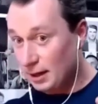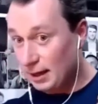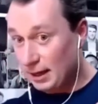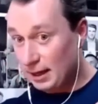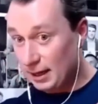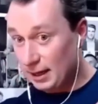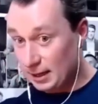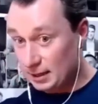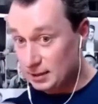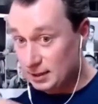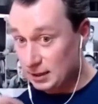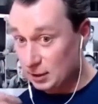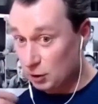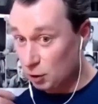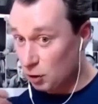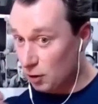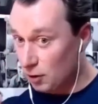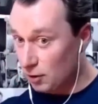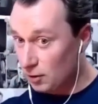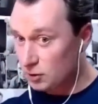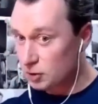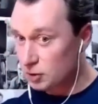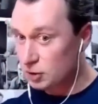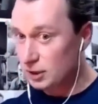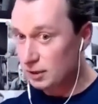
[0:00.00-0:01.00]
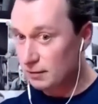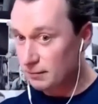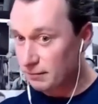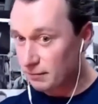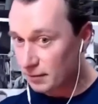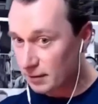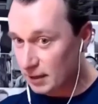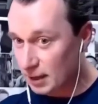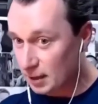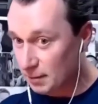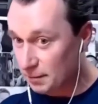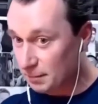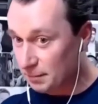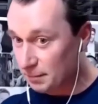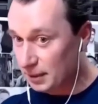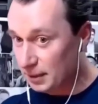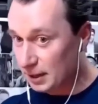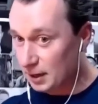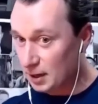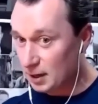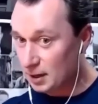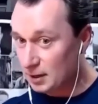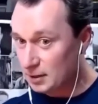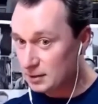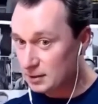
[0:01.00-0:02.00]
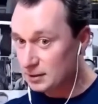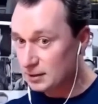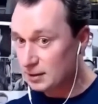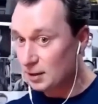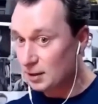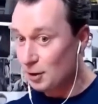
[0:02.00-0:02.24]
It's encouraging for them because